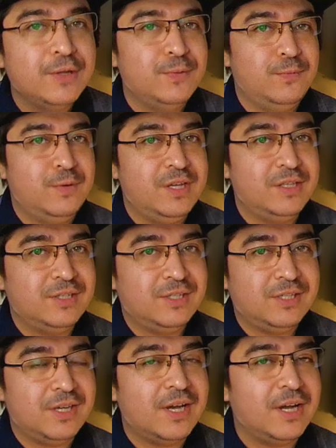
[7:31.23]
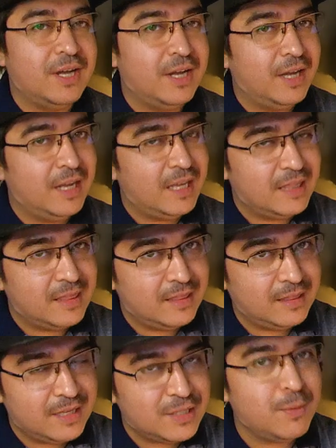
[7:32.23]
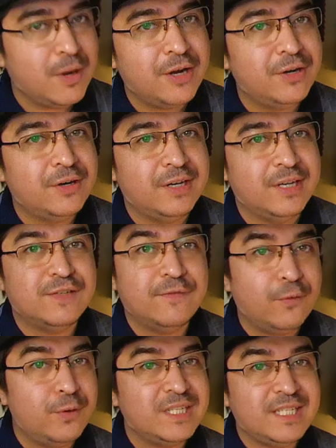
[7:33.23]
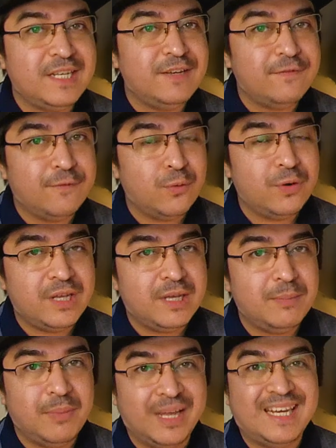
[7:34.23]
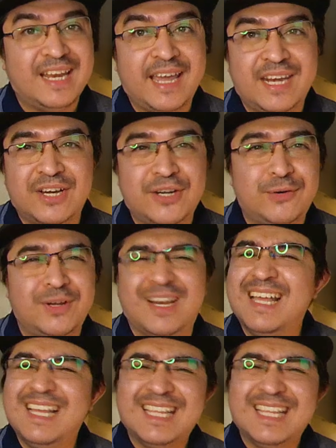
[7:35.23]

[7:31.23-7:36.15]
which in this monitor is 1440 by 900.